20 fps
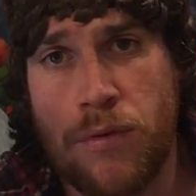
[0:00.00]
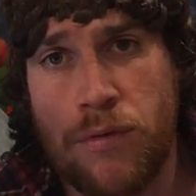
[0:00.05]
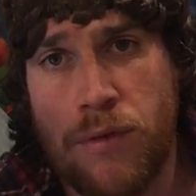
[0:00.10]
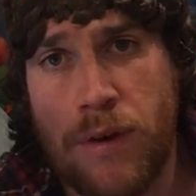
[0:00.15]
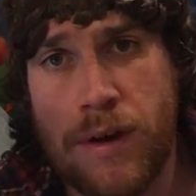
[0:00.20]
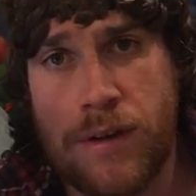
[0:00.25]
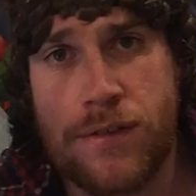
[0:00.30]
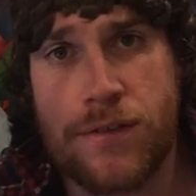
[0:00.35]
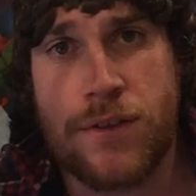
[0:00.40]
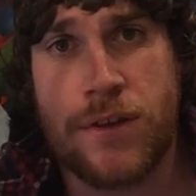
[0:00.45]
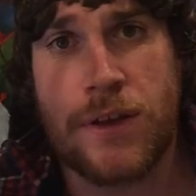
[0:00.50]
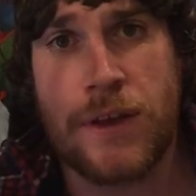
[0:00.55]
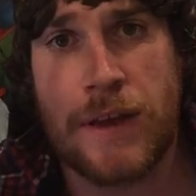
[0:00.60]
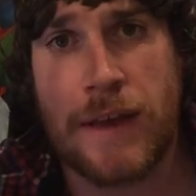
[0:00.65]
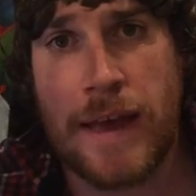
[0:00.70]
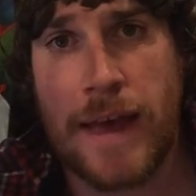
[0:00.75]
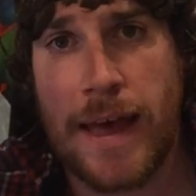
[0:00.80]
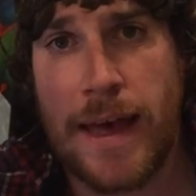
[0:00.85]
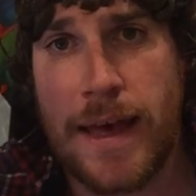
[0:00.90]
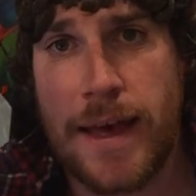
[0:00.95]
rest
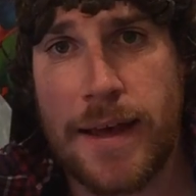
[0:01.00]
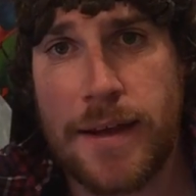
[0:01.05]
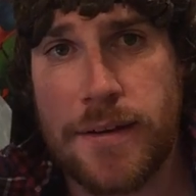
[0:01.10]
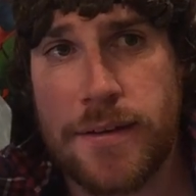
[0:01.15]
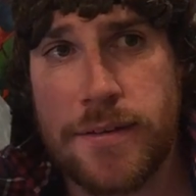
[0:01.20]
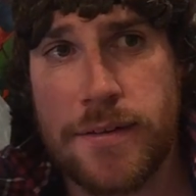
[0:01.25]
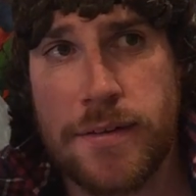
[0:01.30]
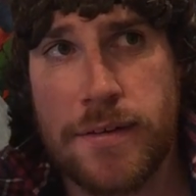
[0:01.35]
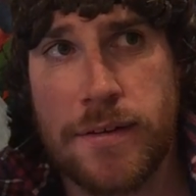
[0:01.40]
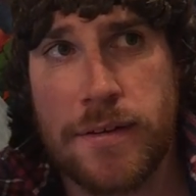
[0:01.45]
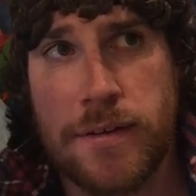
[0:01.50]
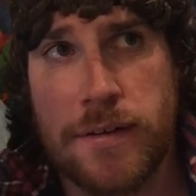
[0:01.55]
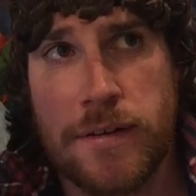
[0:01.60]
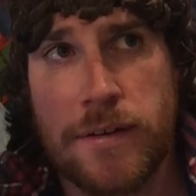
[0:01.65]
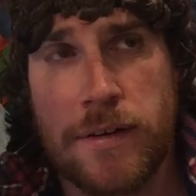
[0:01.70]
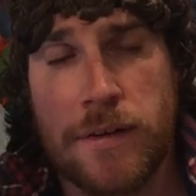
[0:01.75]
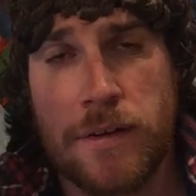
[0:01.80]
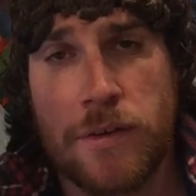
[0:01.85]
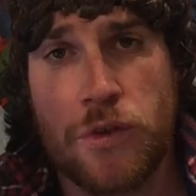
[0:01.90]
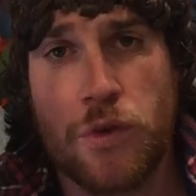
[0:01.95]
at
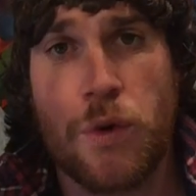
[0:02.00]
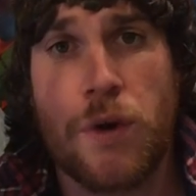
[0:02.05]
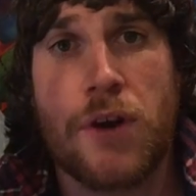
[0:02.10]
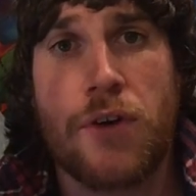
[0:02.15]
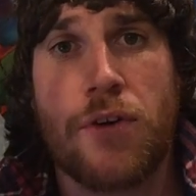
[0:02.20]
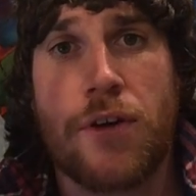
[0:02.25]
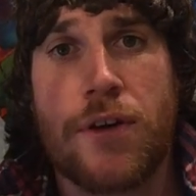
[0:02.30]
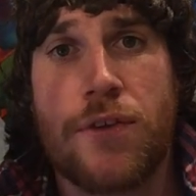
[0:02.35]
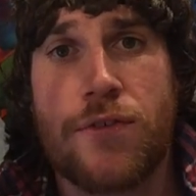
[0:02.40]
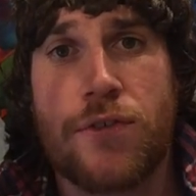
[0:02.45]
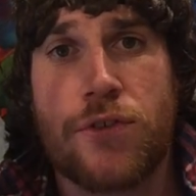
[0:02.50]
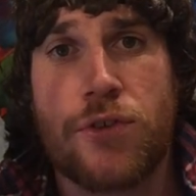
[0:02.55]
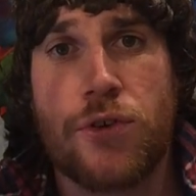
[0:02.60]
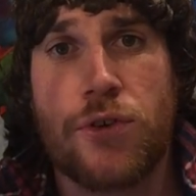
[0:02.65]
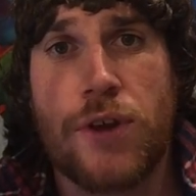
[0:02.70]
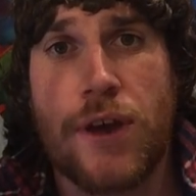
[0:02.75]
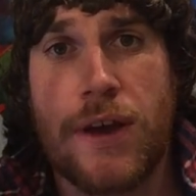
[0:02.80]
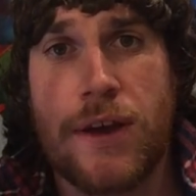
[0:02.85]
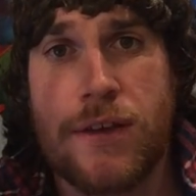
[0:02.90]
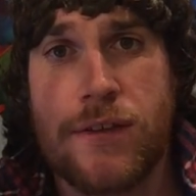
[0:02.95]
20 degrees for 2
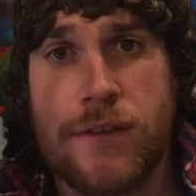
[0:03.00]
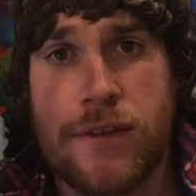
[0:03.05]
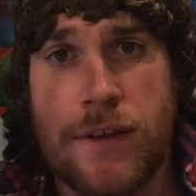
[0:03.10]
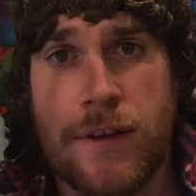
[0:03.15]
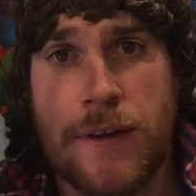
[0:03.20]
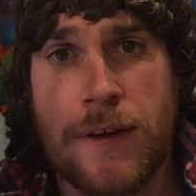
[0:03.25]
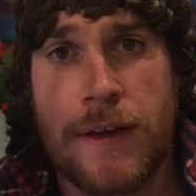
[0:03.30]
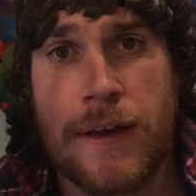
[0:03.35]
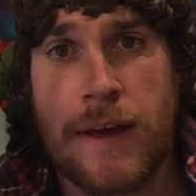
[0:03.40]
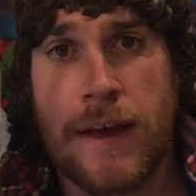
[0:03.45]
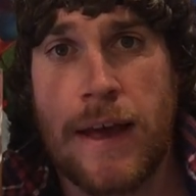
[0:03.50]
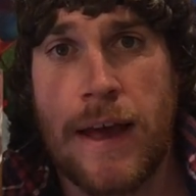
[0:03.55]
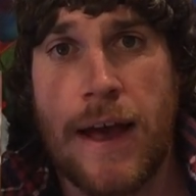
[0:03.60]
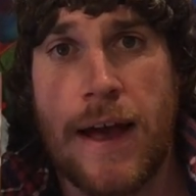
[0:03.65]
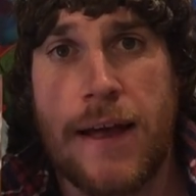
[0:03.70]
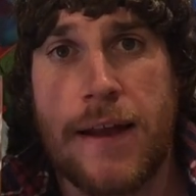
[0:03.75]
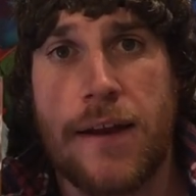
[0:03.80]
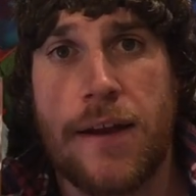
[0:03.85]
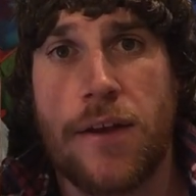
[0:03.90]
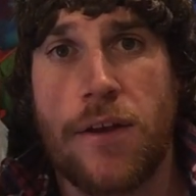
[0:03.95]
days,
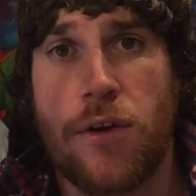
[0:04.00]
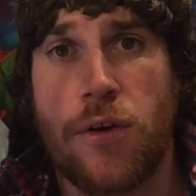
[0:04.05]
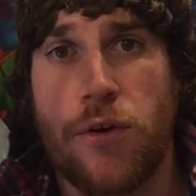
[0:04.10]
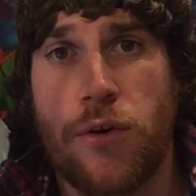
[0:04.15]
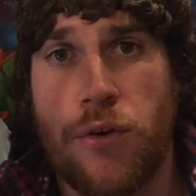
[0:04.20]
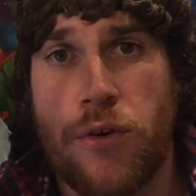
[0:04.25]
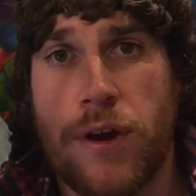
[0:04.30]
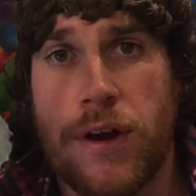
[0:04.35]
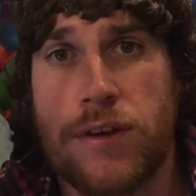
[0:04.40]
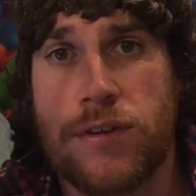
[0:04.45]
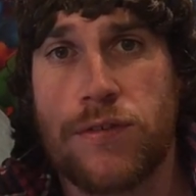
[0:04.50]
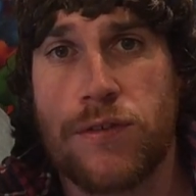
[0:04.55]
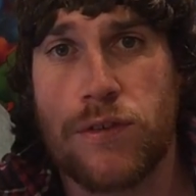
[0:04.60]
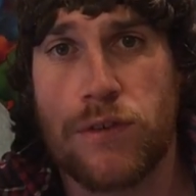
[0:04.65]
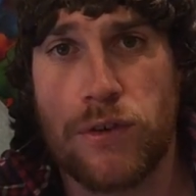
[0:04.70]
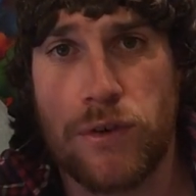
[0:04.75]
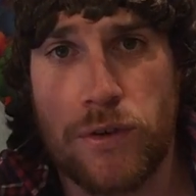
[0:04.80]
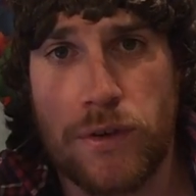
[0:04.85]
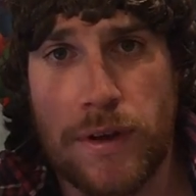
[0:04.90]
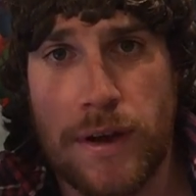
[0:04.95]
and then a cold crash for
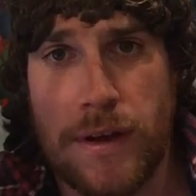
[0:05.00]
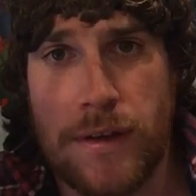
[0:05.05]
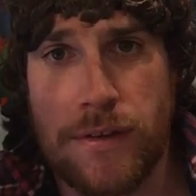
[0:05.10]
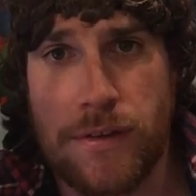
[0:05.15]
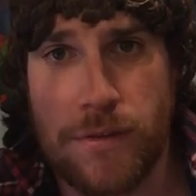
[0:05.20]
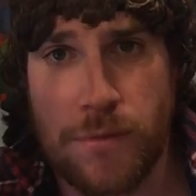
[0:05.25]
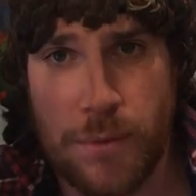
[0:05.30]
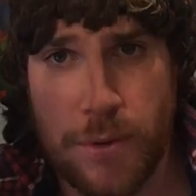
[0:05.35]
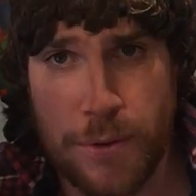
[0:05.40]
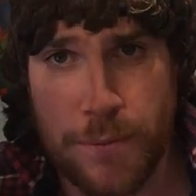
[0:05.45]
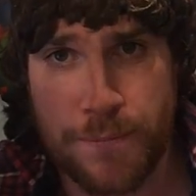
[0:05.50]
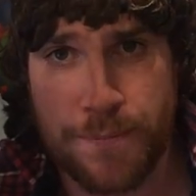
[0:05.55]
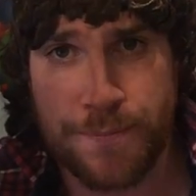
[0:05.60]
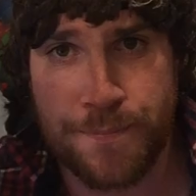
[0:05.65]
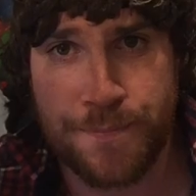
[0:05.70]
2 days as well.